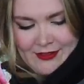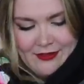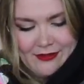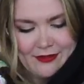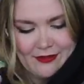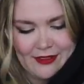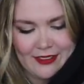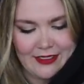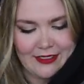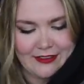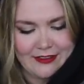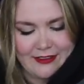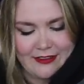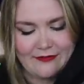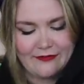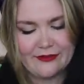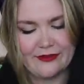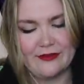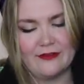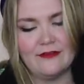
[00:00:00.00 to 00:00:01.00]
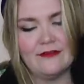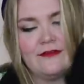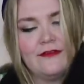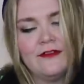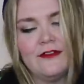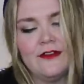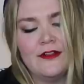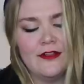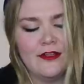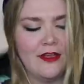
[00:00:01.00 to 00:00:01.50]
look like a diva.
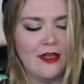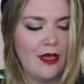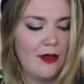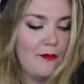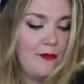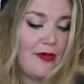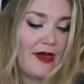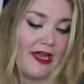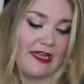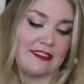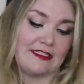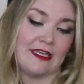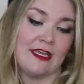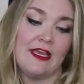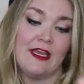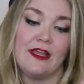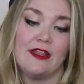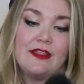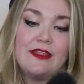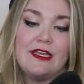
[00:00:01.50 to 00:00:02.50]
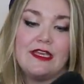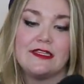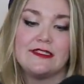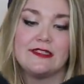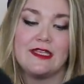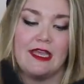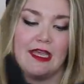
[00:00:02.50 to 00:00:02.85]
But this